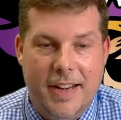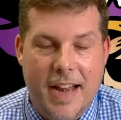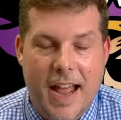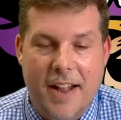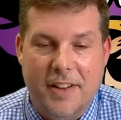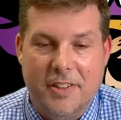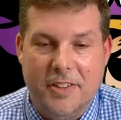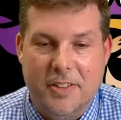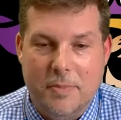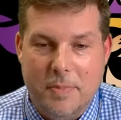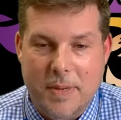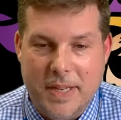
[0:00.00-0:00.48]

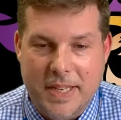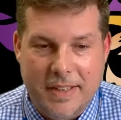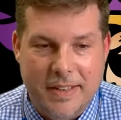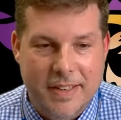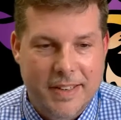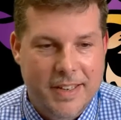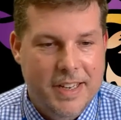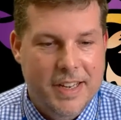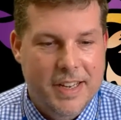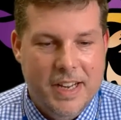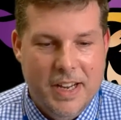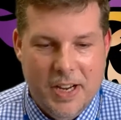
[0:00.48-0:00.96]
not to be.
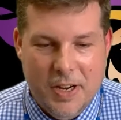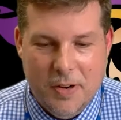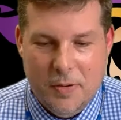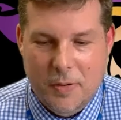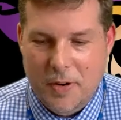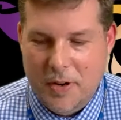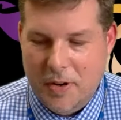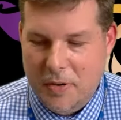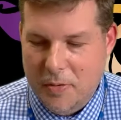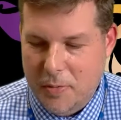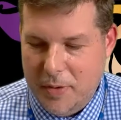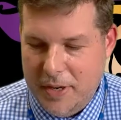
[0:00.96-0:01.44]

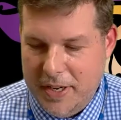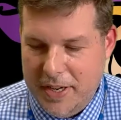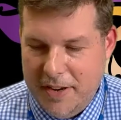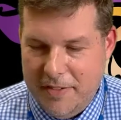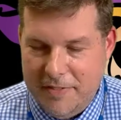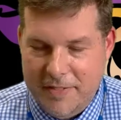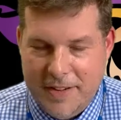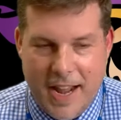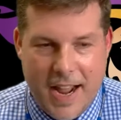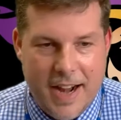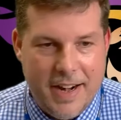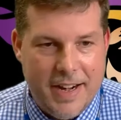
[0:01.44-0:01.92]
We
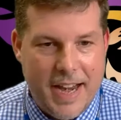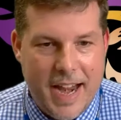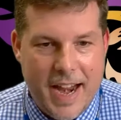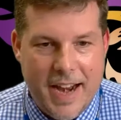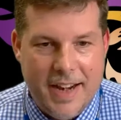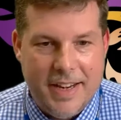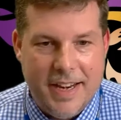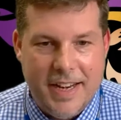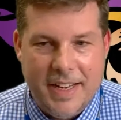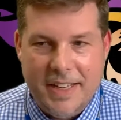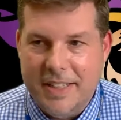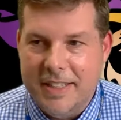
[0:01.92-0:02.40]
have not
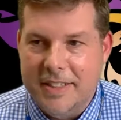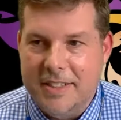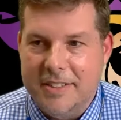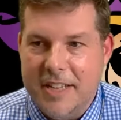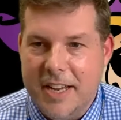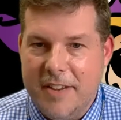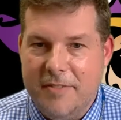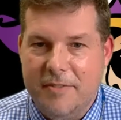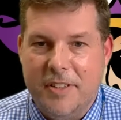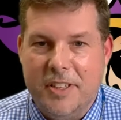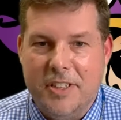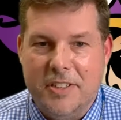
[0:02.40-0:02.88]
had any
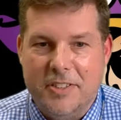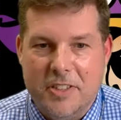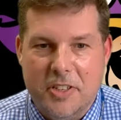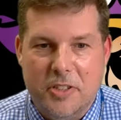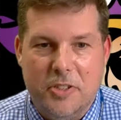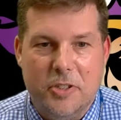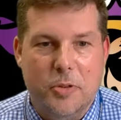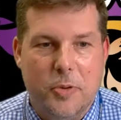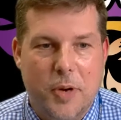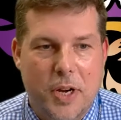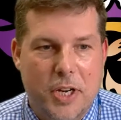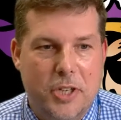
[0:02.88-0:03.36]
safety
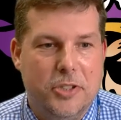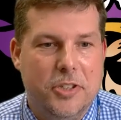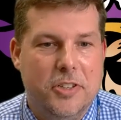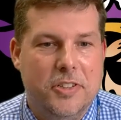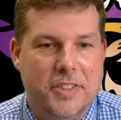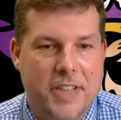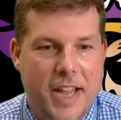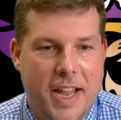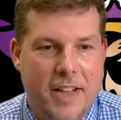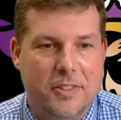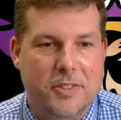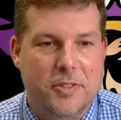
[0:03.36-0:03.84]

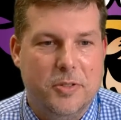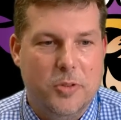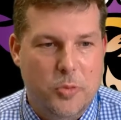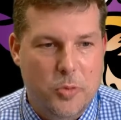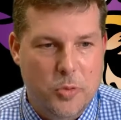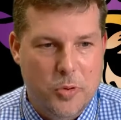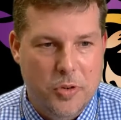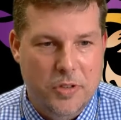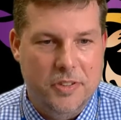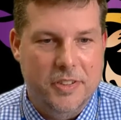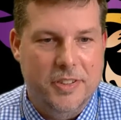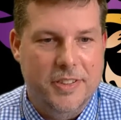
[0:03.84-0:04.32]
situations at
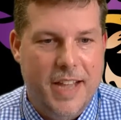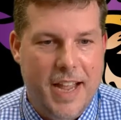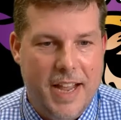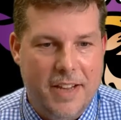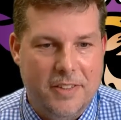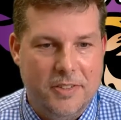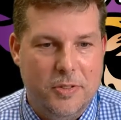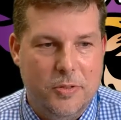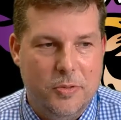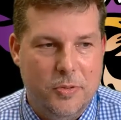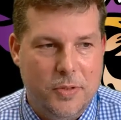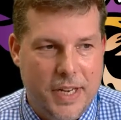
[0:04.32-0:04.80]
school the
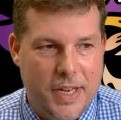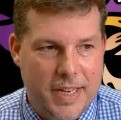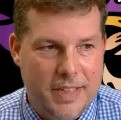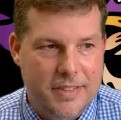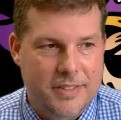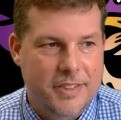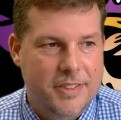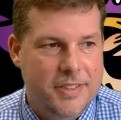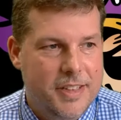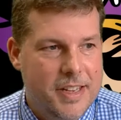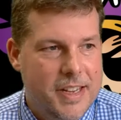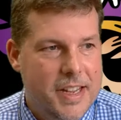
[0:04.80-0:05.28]
last 2
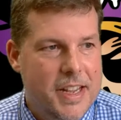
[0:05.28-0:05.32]
days.